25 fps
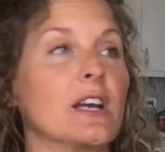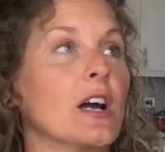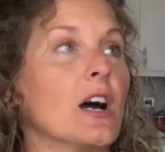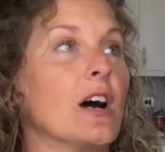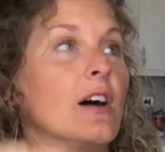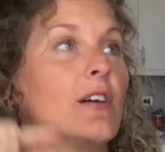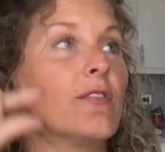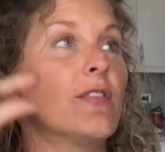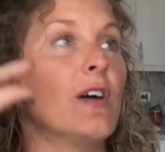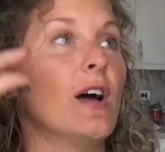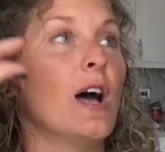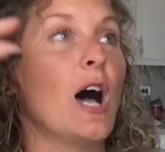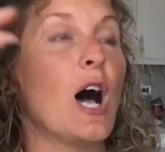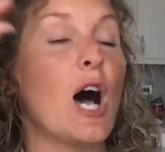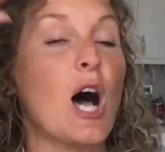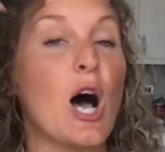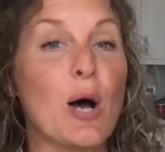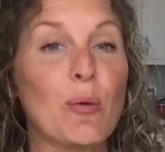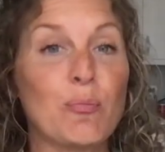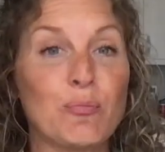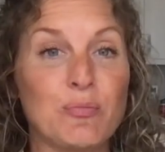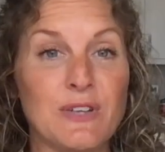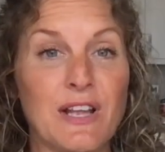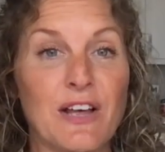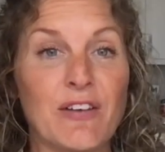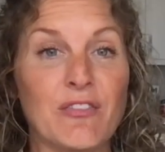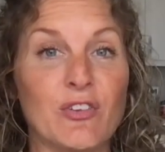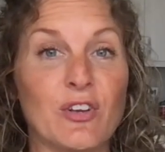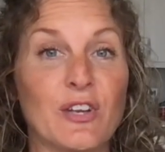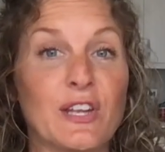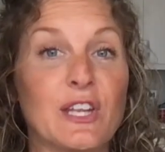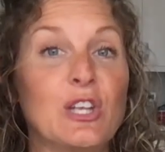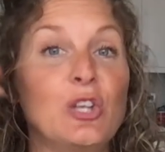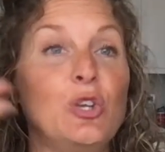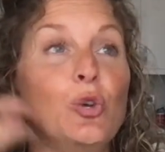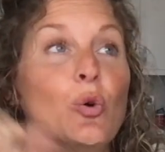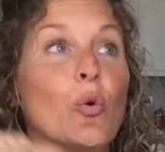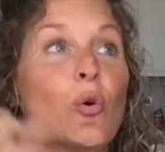of
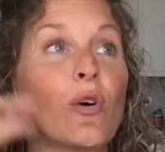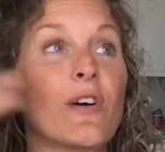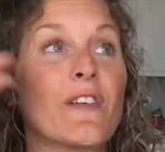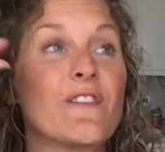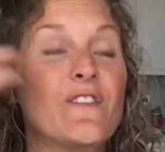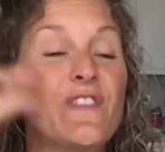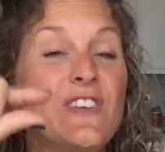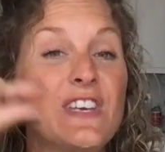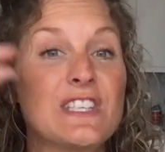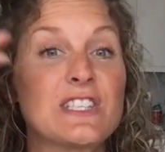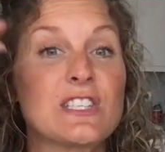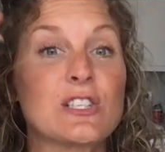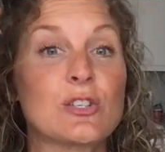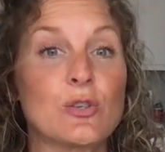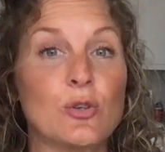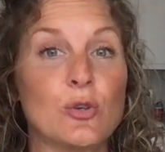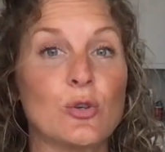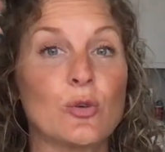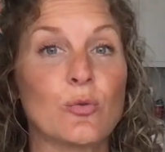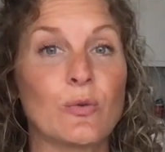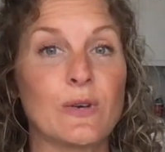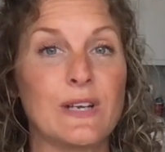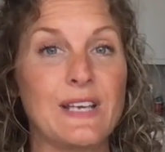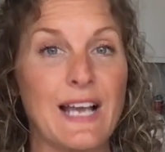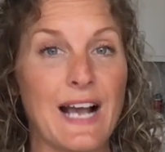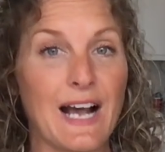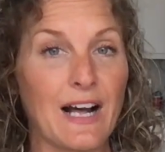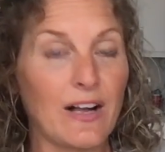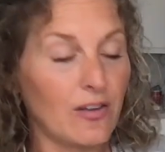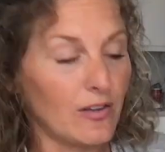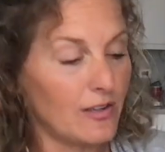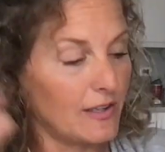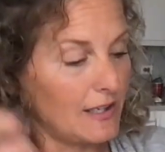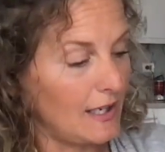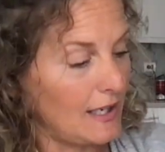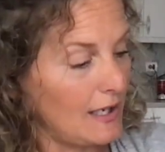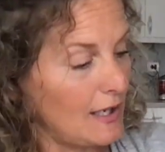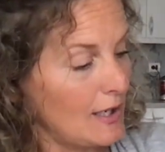up-leveling your physical
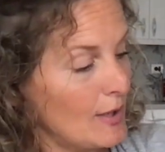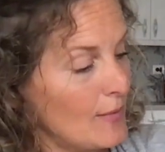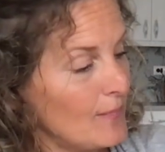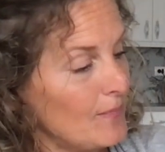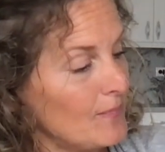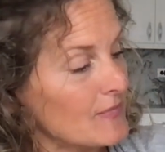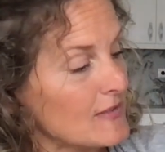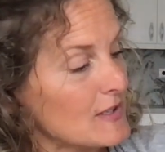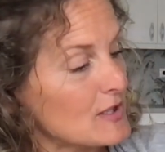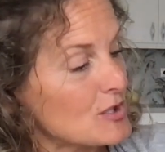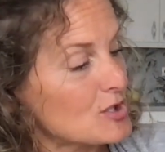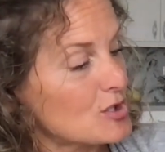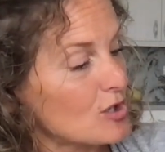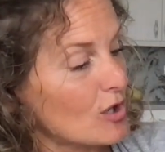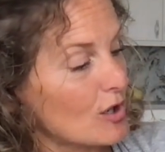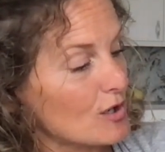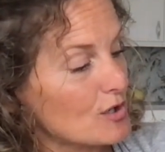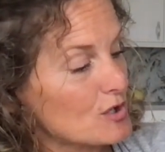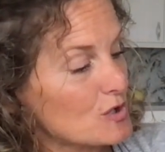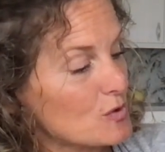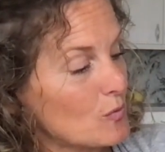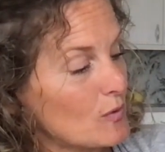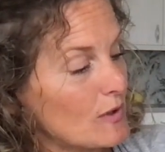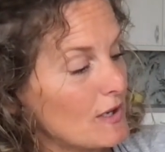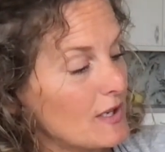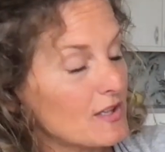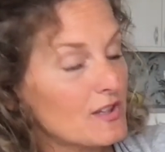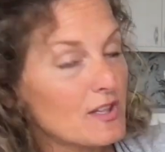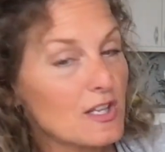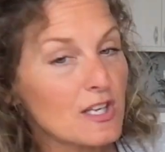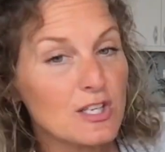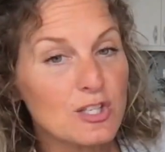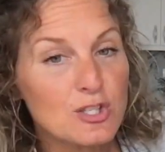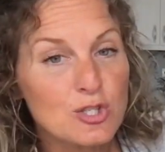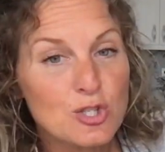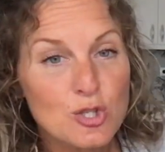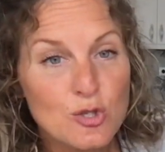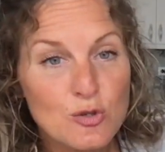reality starts with
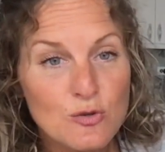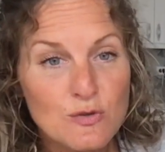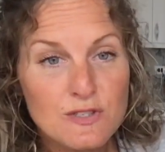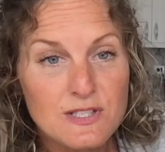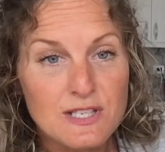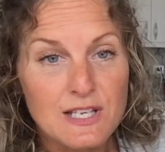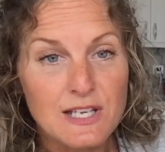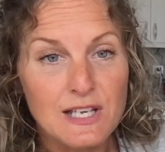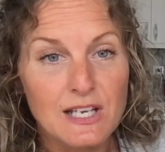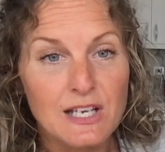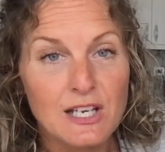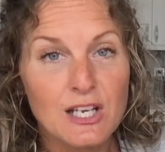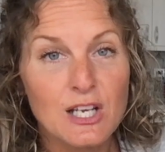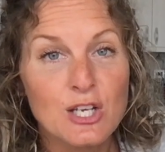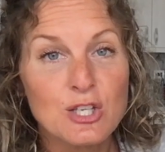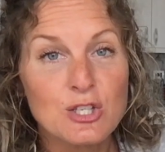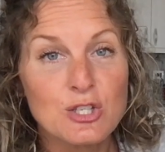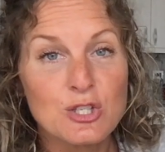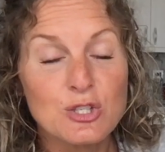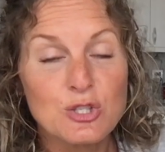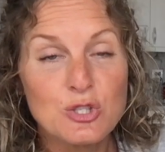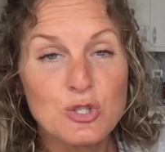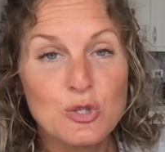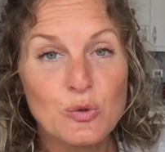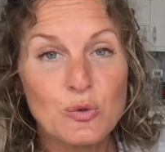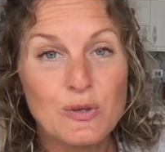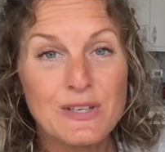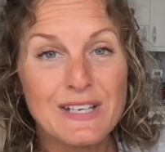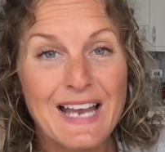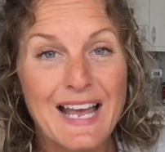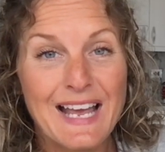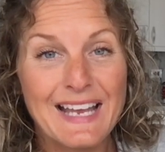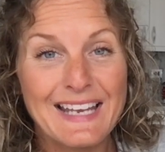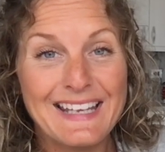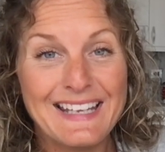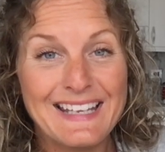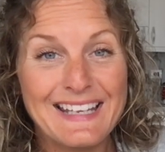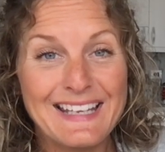choosing to do it
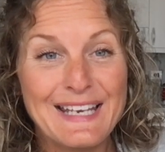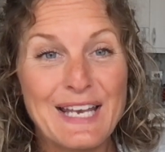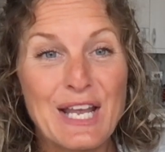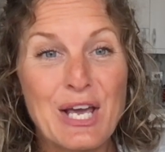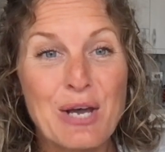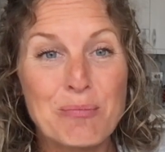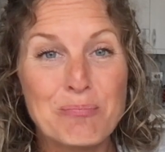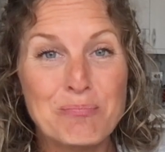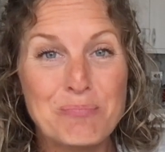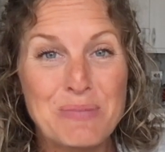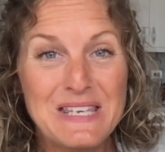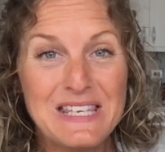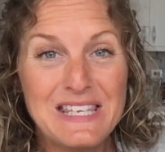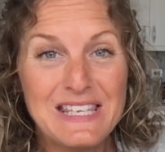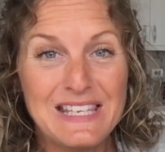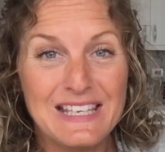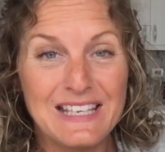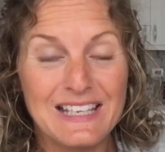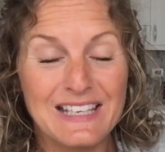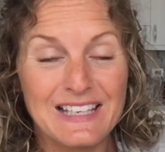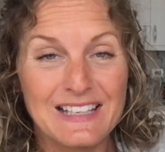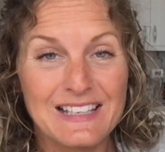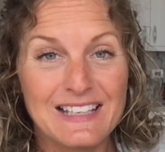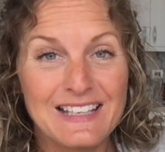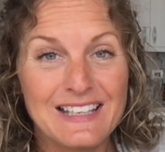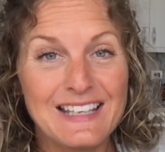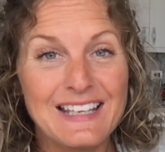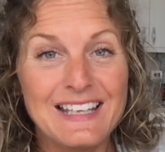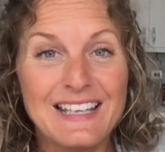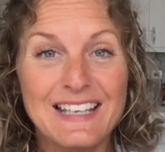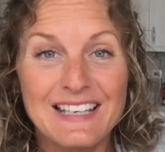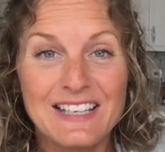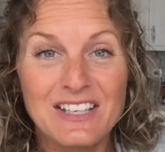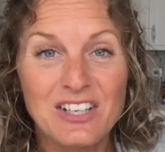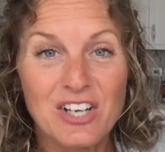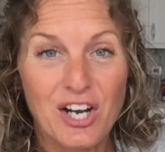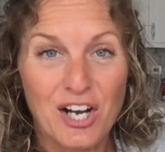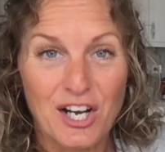in being,
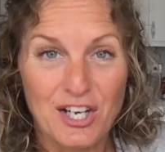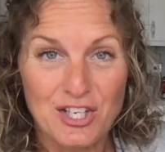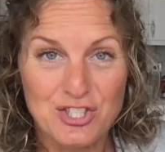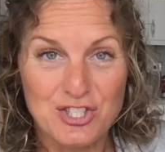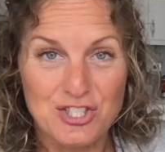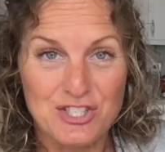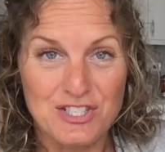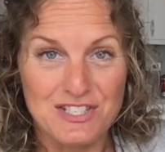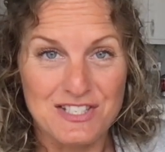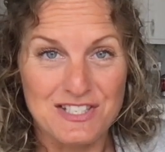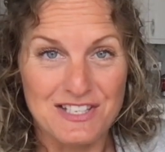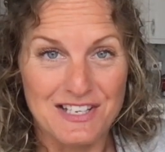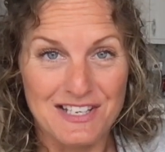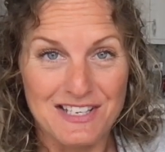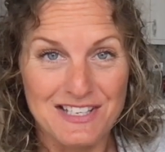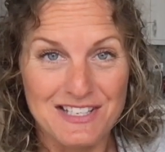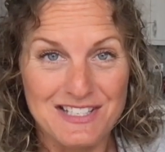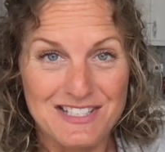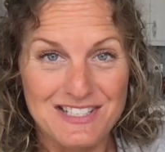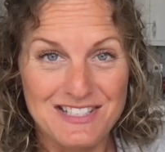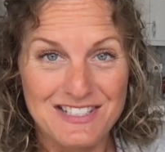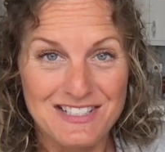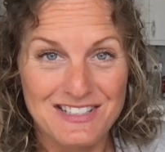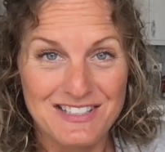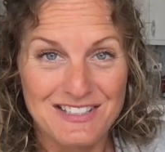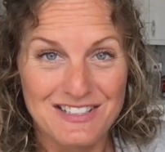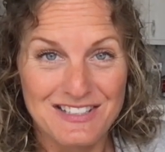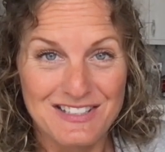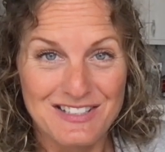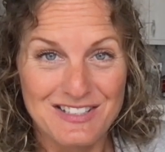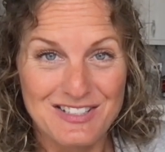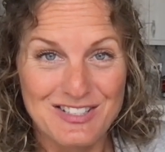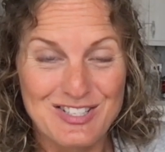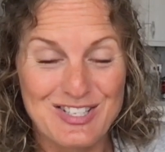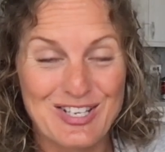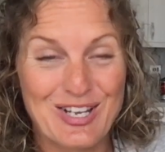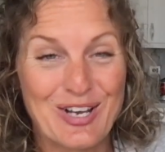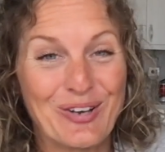in consciousness.
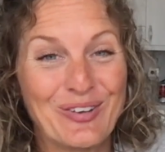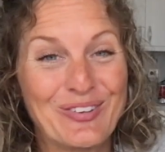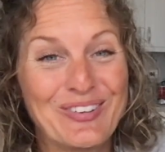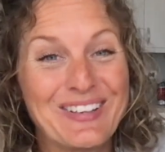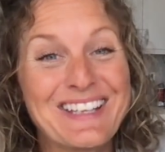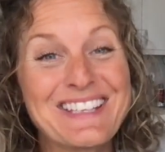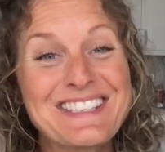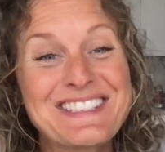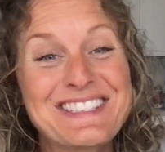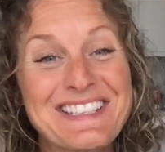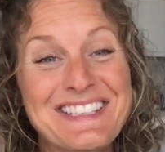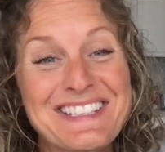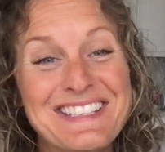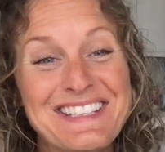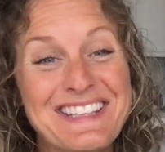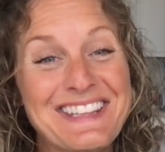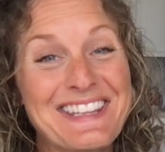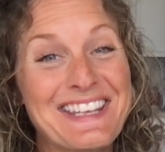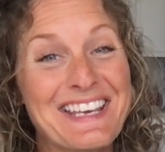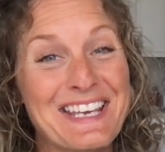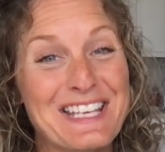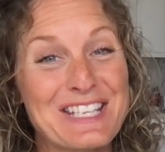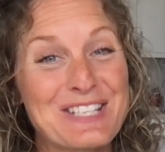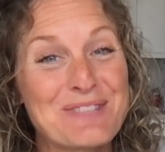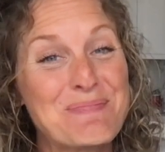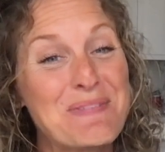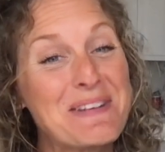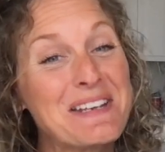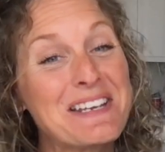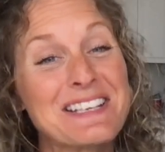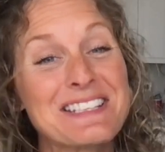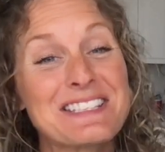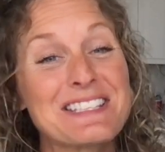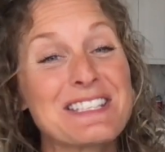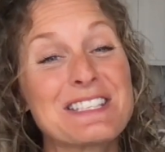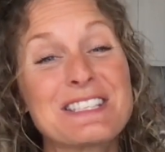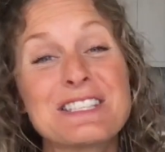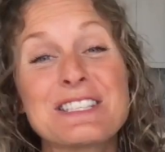So listen to this, because
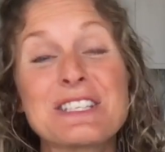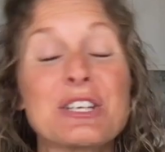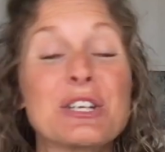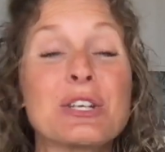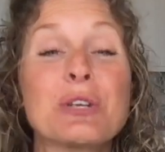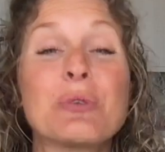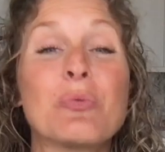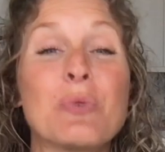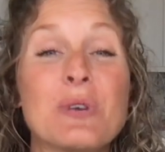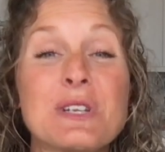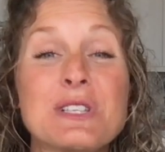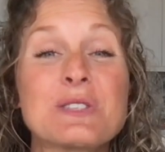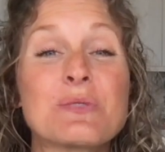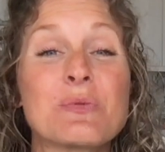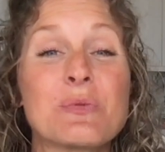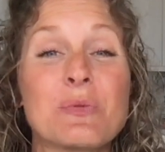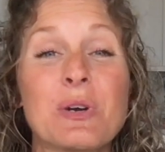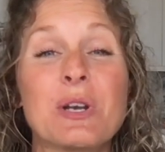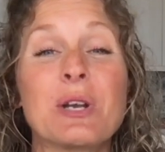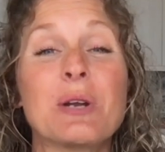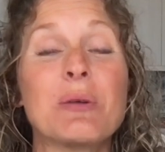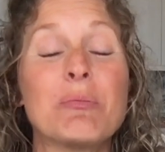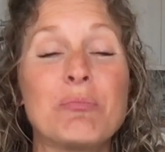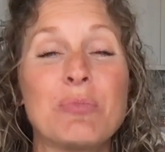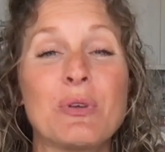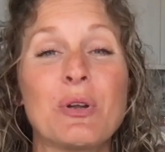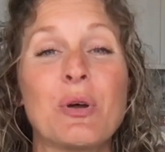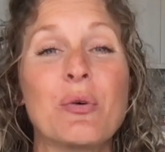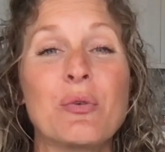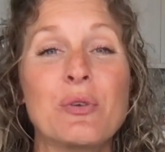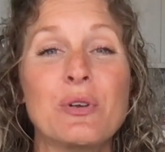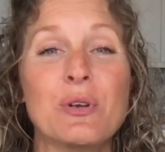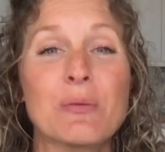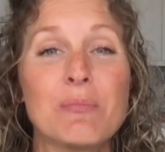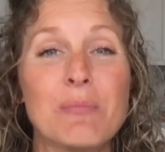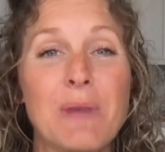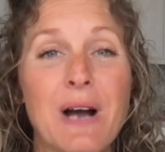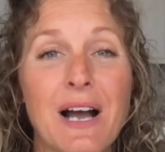this is what's going to blow
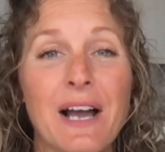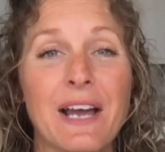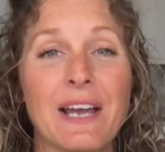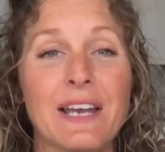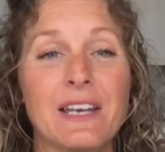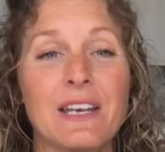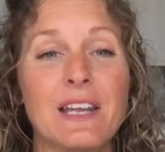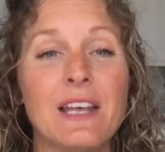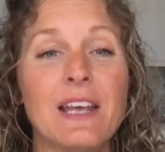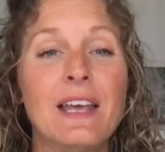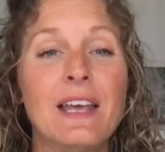your mind.